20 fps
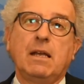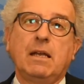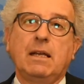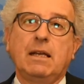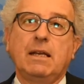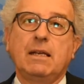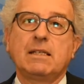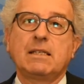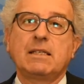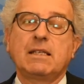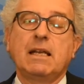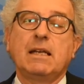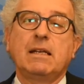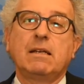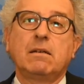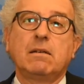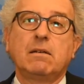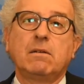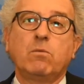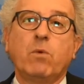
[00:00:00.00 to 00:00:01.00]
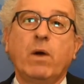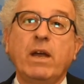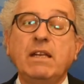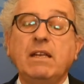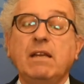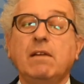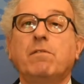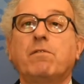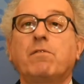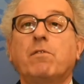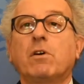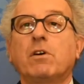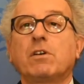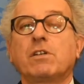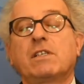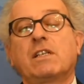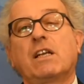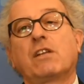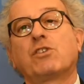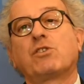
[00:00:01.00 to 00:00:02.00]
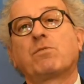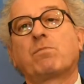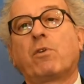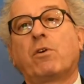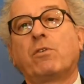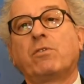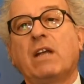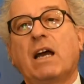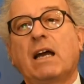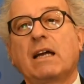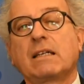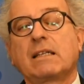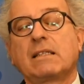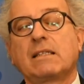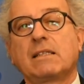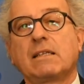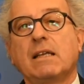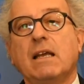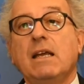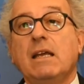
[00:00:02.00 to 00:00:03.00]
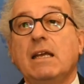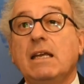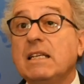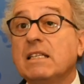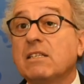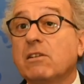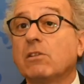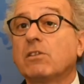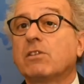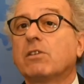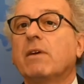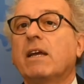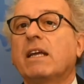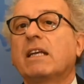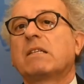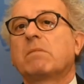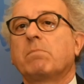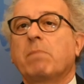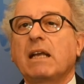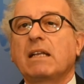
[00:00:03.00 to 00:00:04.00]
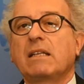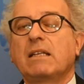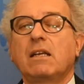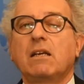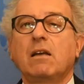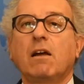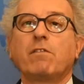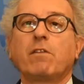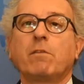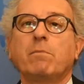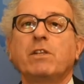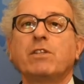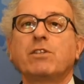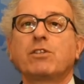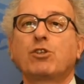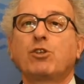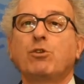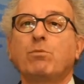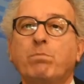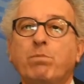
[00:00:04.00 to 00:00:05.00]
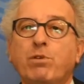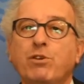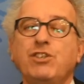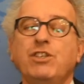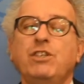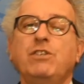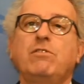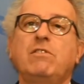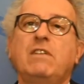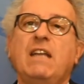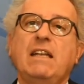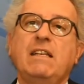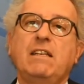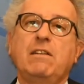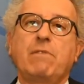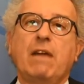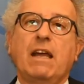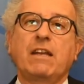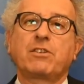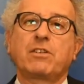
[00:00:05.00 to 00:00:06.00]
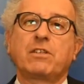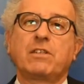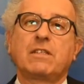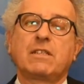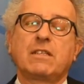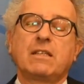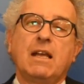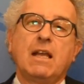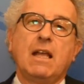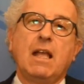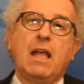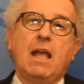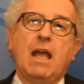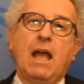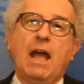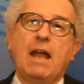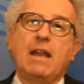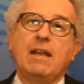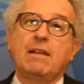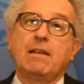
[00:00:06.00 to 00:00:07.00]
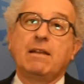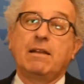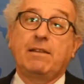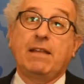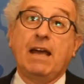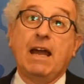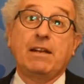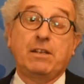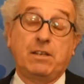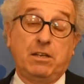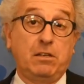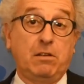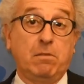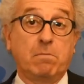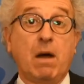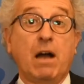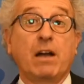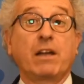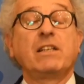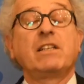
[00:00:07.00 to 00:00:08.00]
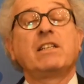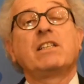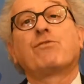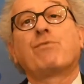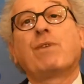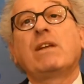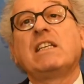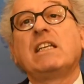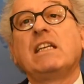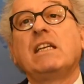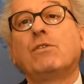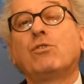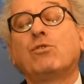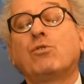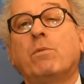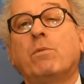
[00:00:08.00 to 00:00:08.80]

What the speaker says: is waiting for such products, is also expecting governments to push into that direction, and that the market is ready to